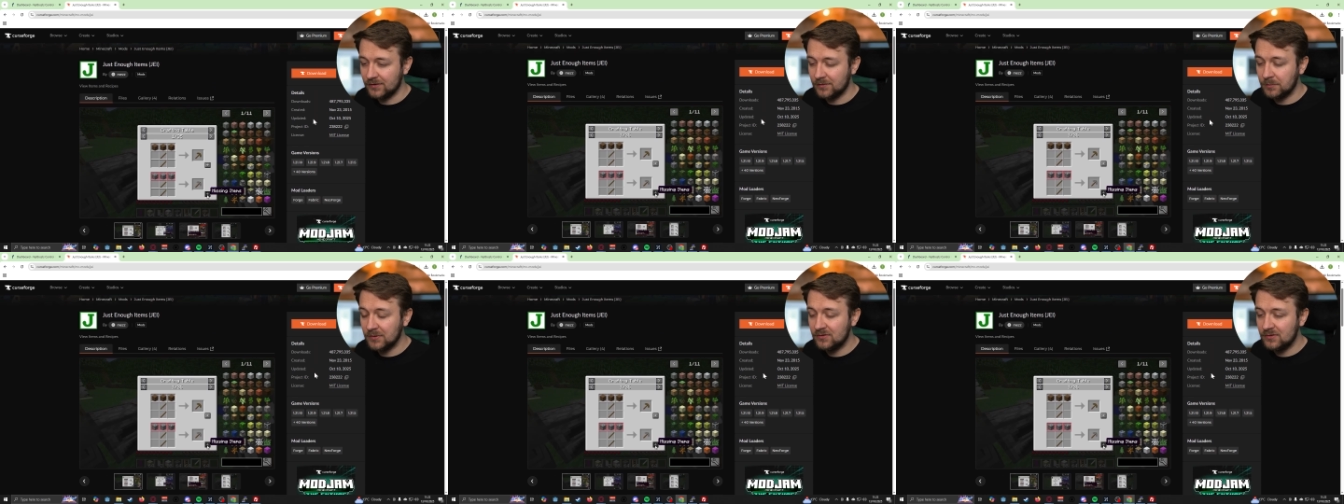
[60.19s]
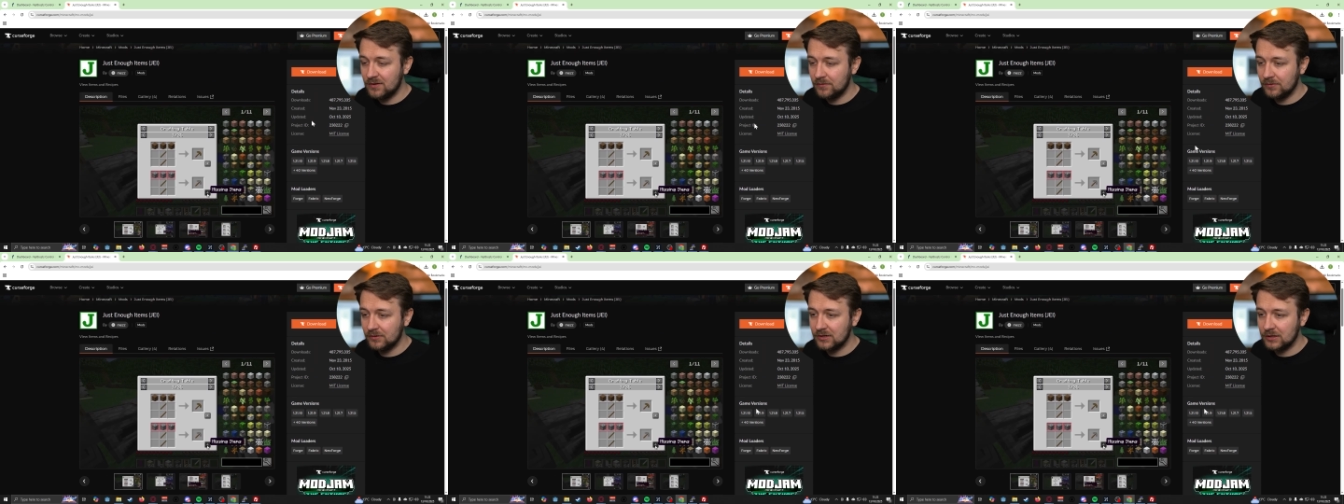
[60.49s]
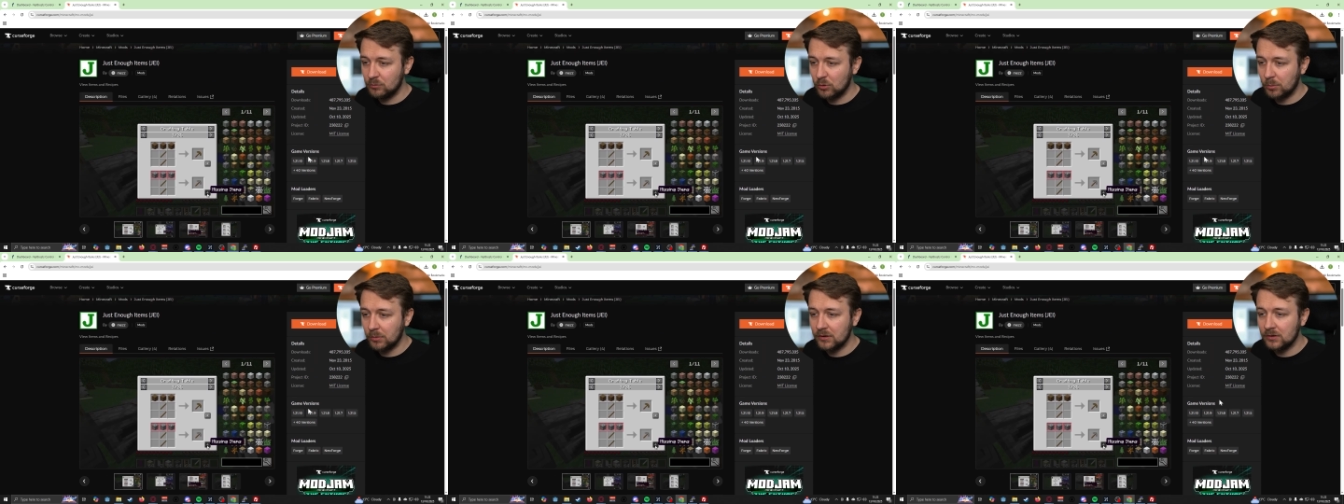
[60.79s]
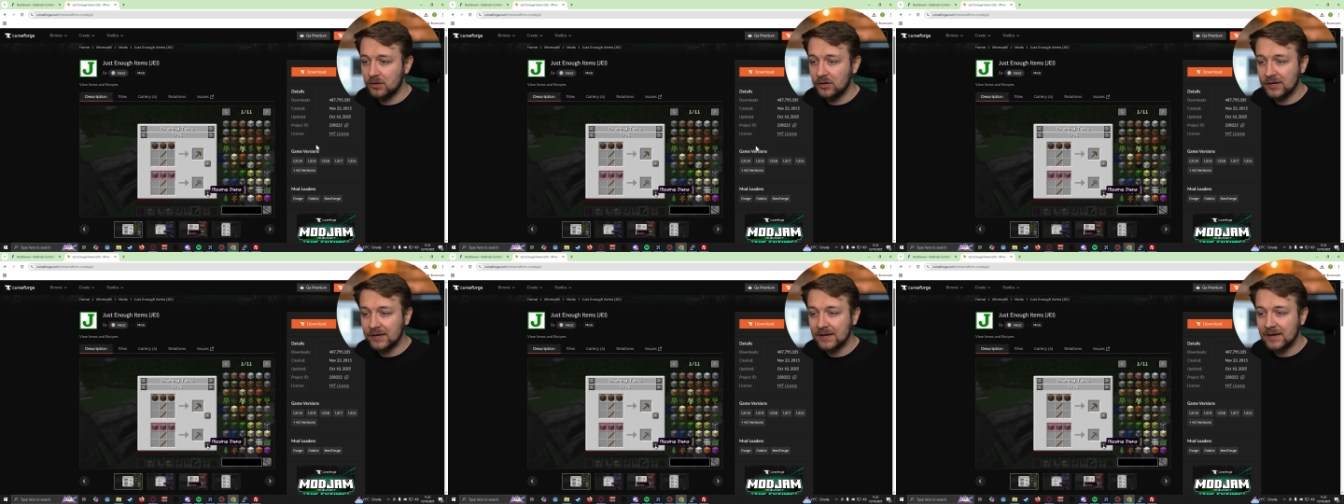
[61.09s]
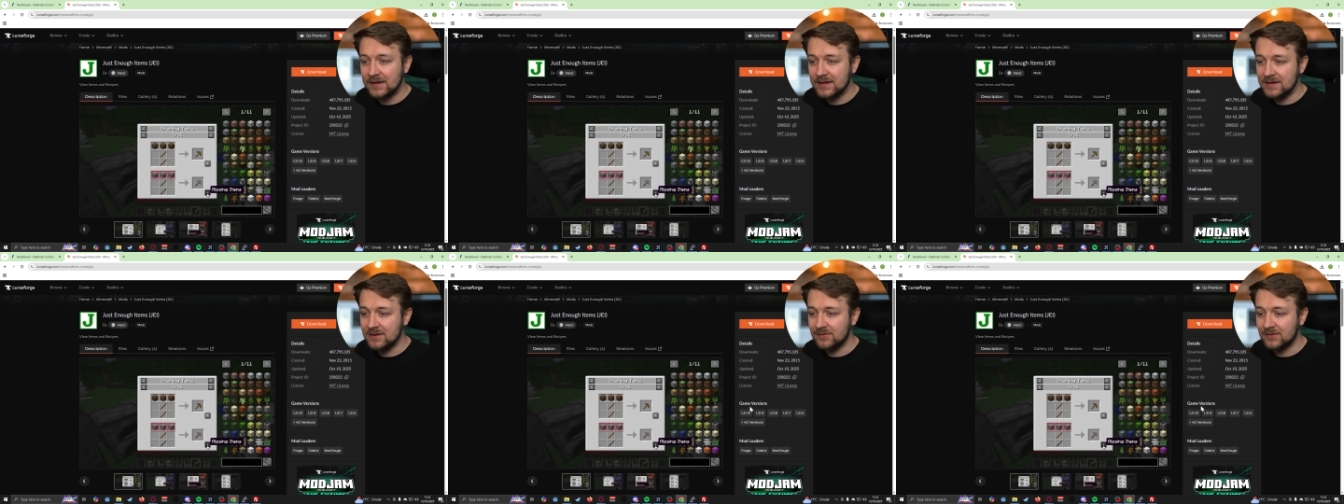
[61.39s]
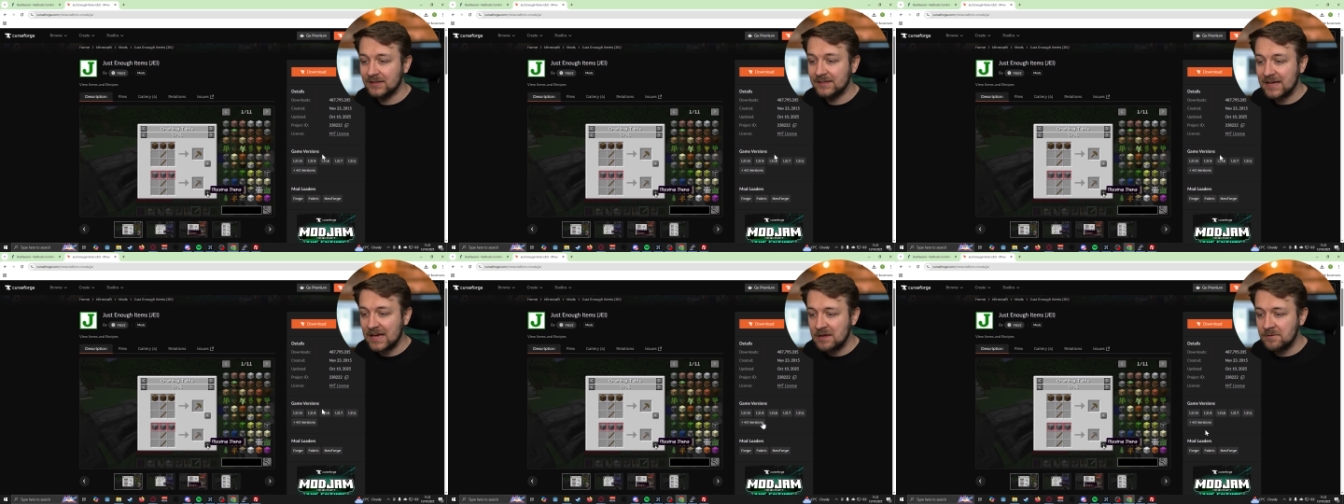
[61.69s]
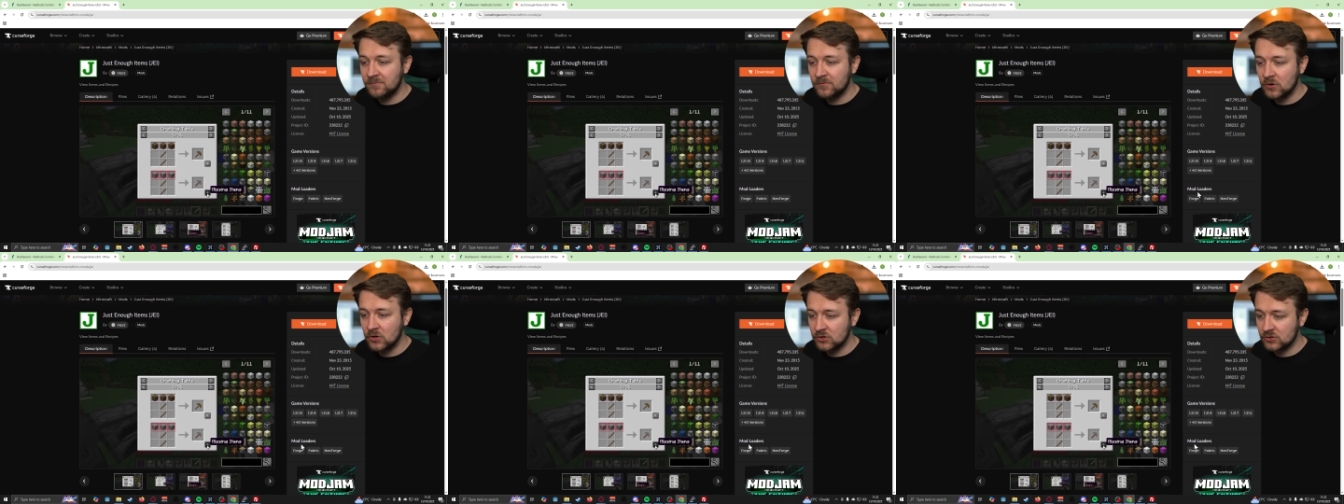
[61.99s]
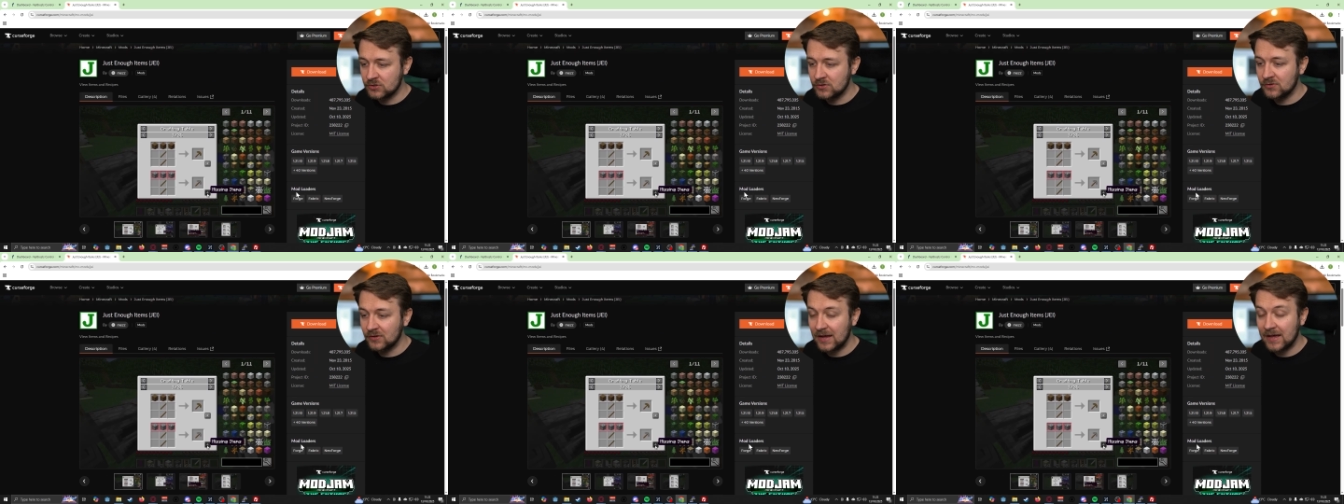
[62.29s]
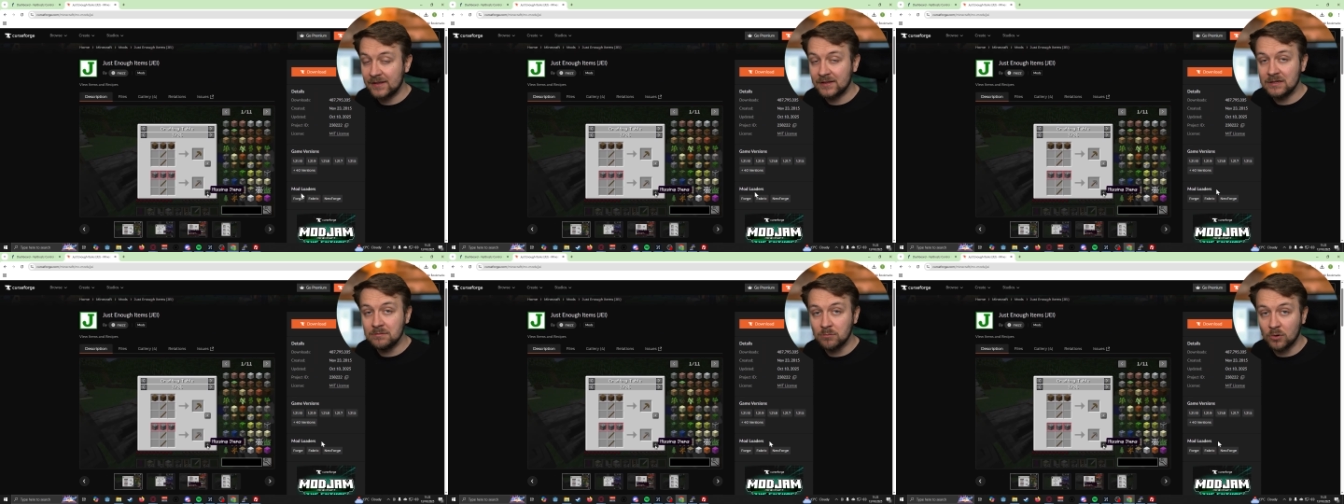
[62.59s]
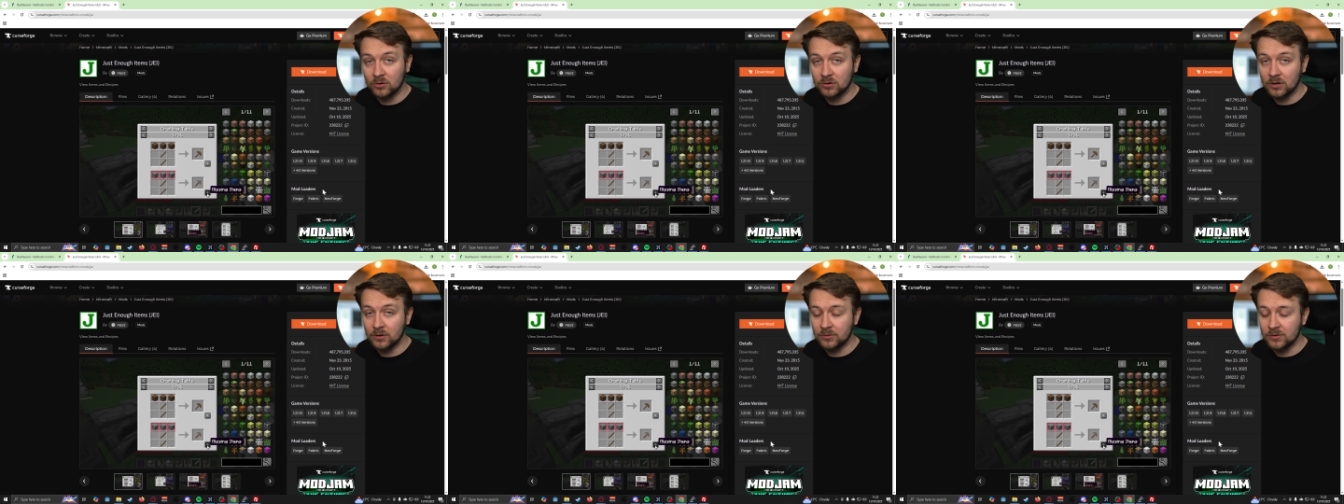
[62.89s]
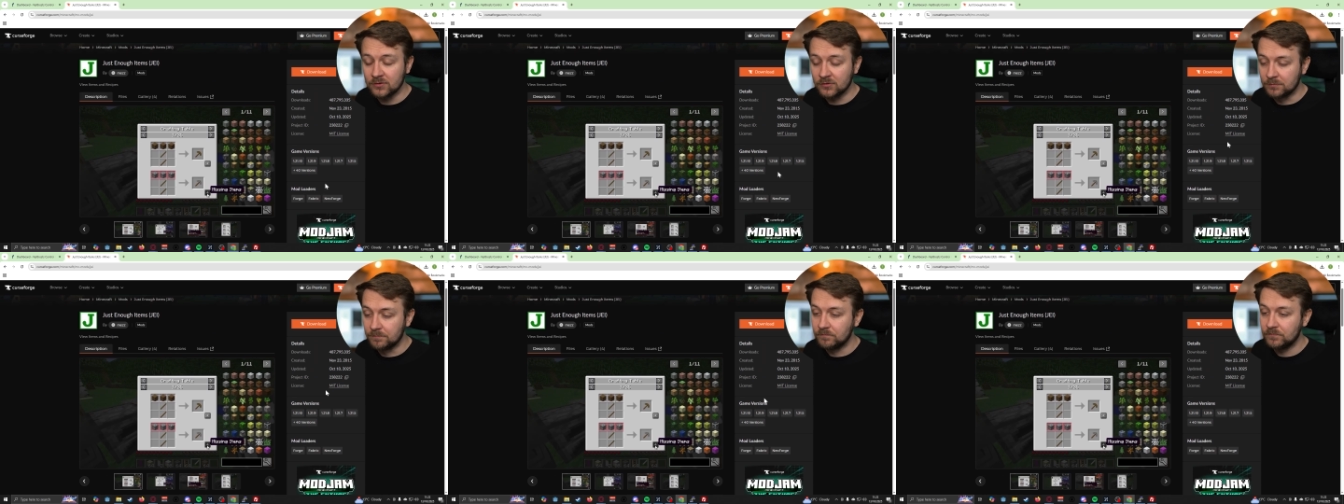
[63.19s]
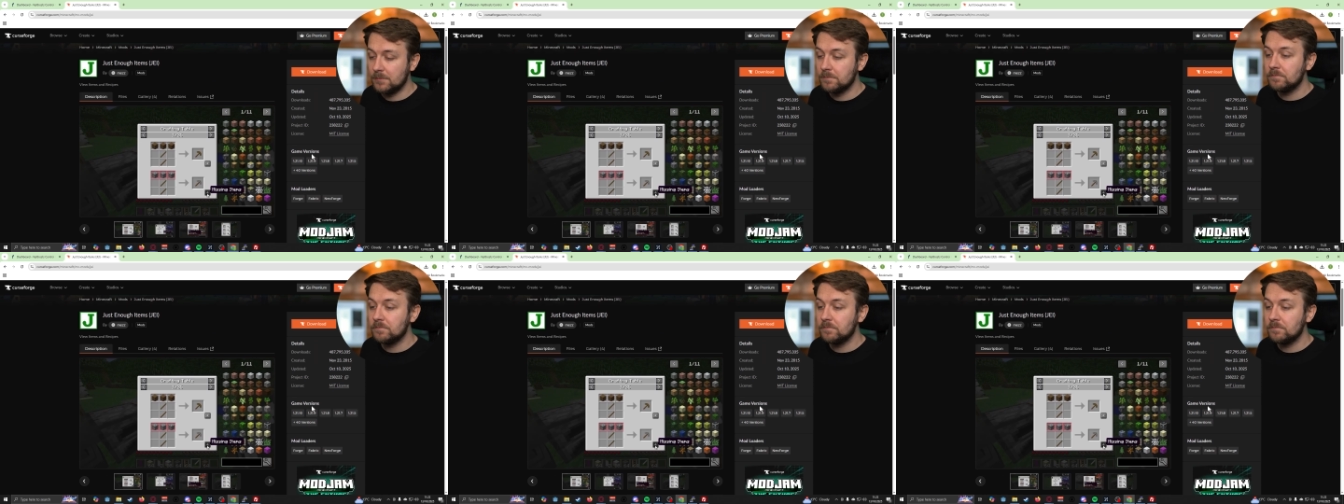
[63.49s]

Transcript: and specifically what we're looking at here is the game versions and the mod loaders.